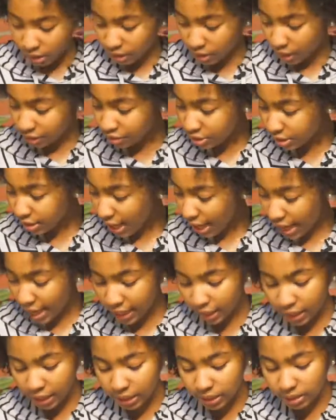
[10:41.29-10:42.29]
So I just
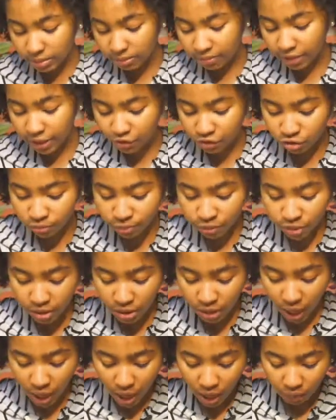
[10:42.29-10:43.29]
added in some vegetable
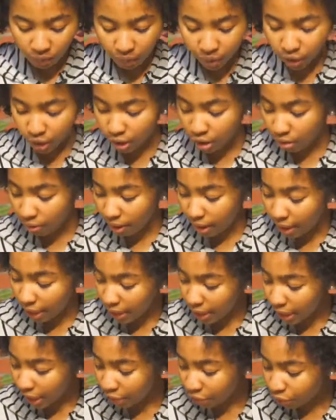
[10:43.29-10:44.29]
stock. We're gonna go
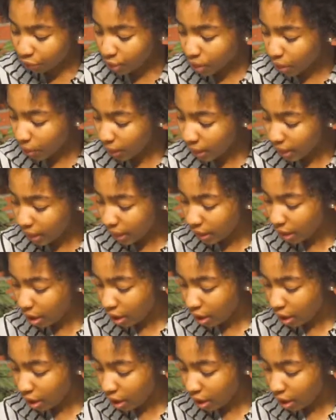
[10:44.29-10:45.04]
ahead, throw in